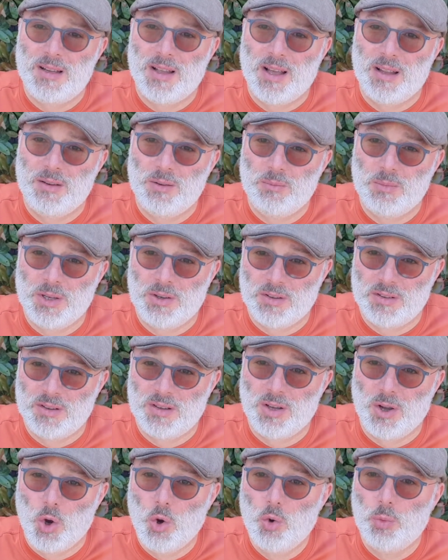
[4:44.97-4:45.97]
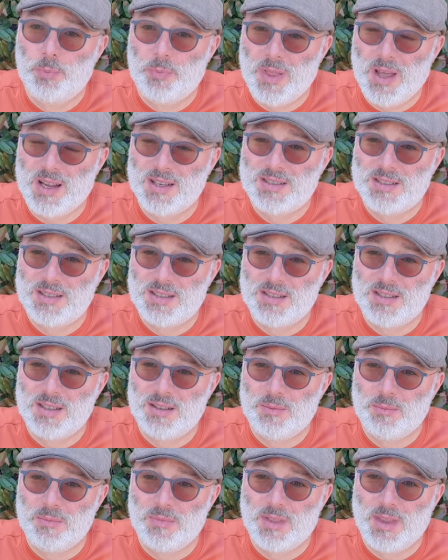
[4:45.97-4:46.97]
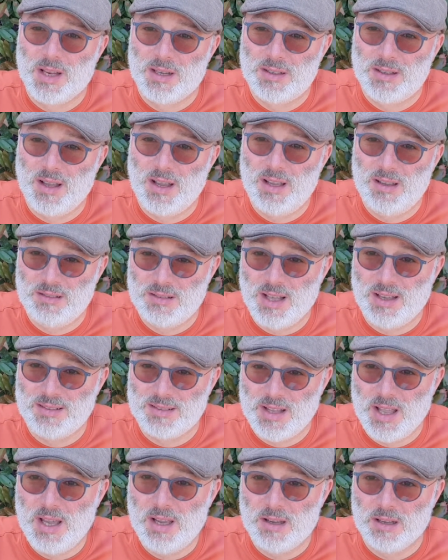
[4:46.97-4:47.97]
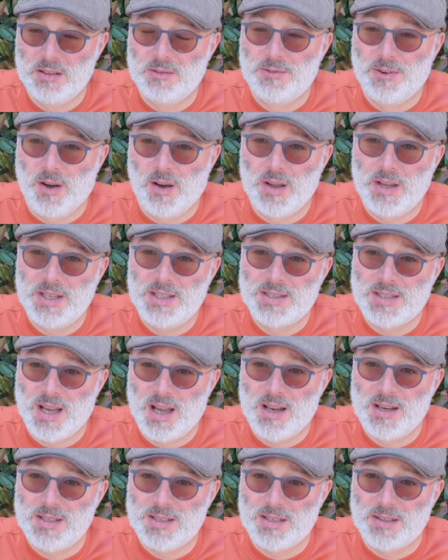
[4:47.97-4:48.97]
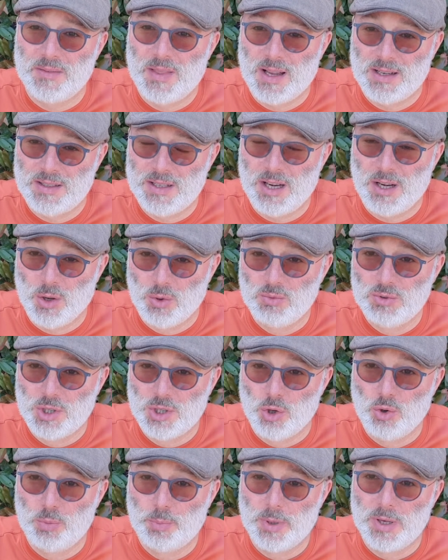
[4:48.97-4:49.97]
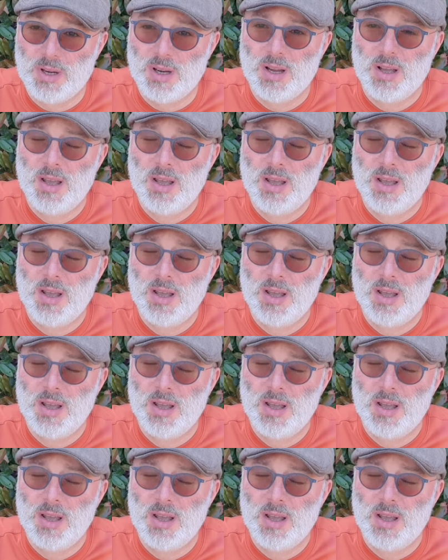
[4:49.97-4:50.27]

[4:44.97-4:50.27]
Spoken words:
And we just hope that they stay confined, and that they don't open